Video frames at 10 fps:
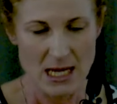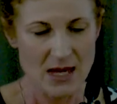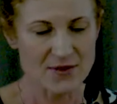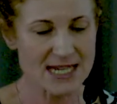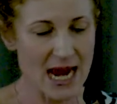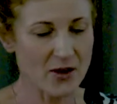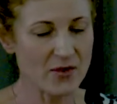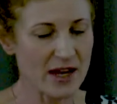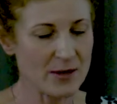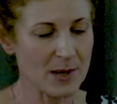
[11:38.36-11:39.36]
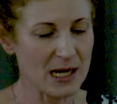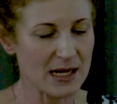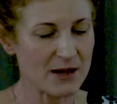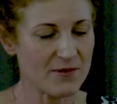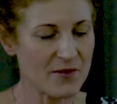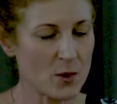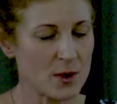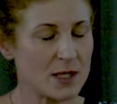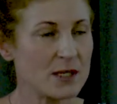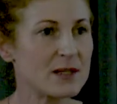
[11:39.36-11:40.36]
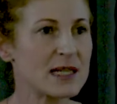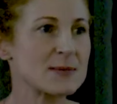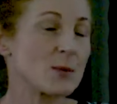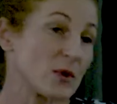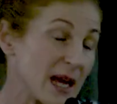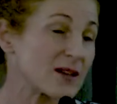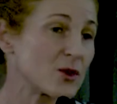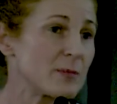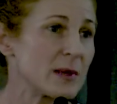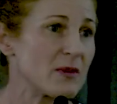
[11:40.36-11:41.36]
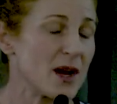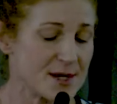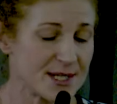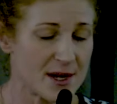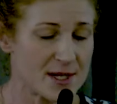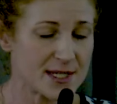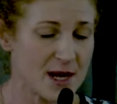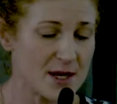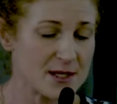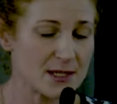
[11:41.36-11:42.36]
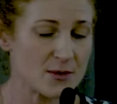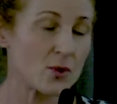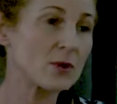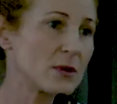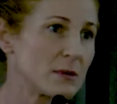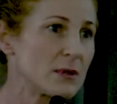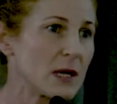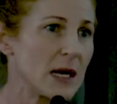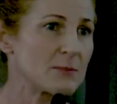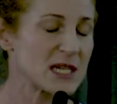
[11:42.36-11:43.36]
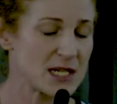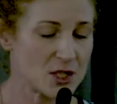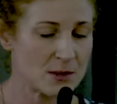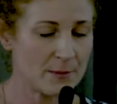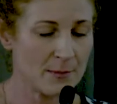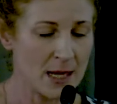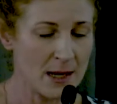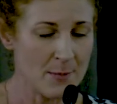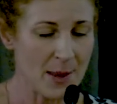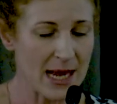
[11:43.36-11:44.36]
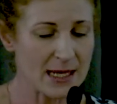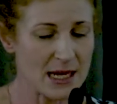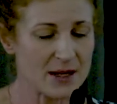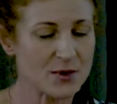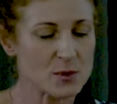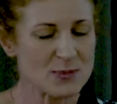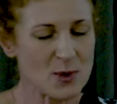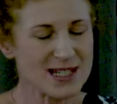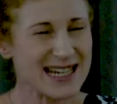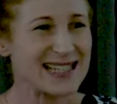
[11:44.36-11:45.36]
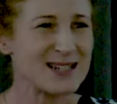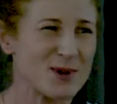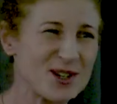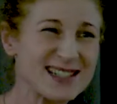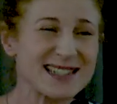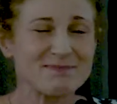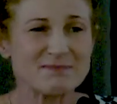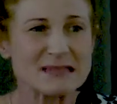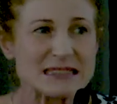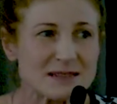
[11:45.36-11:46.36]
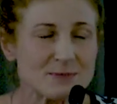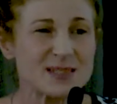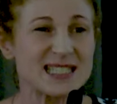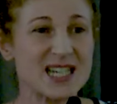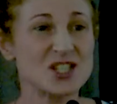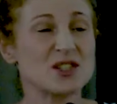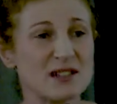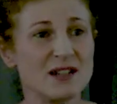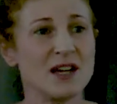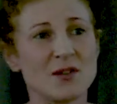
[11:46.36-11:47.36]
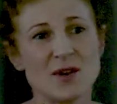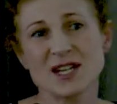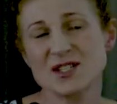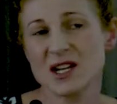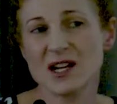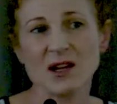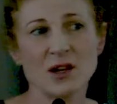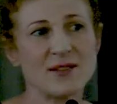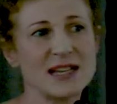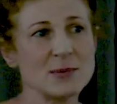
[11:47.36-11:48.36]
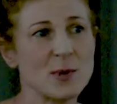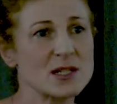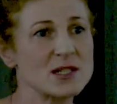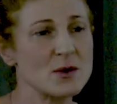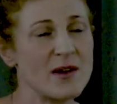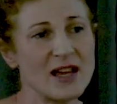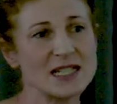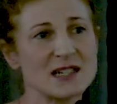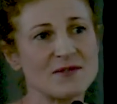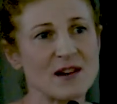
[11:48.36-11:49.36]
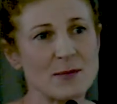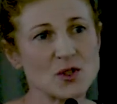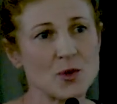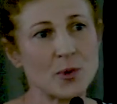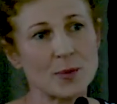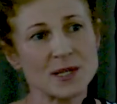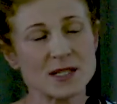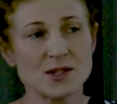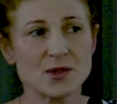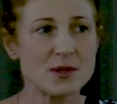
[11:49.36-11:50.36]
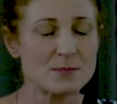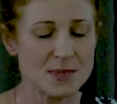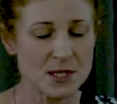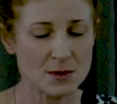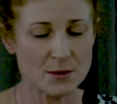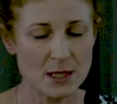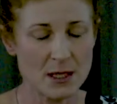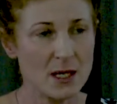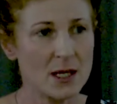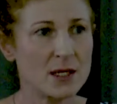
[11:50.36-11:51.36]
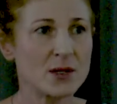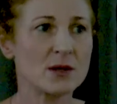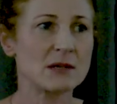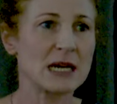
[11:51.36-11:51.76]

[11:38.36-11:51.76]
If it's aggravated by leaning forward, that could be rhinosinusitis or tension pain. And if it responds to antibiotics, potentially rhinogenic. A lot of antibiotics do have anti-inflammatory properties to them, so not